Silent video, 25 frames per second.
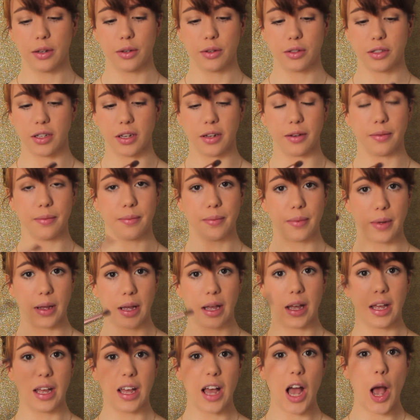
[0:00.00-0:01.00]
So
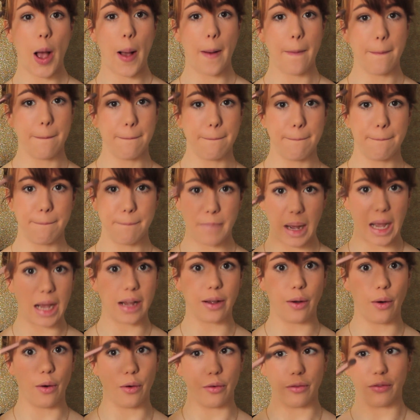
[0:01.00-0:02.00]

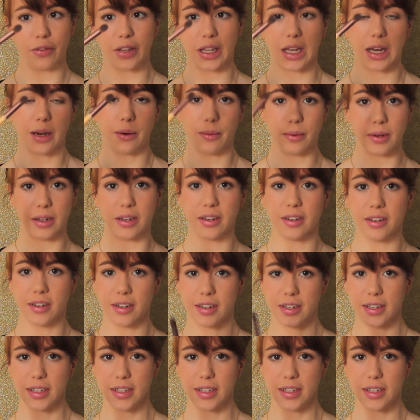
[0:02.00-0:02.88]
bang on with that one.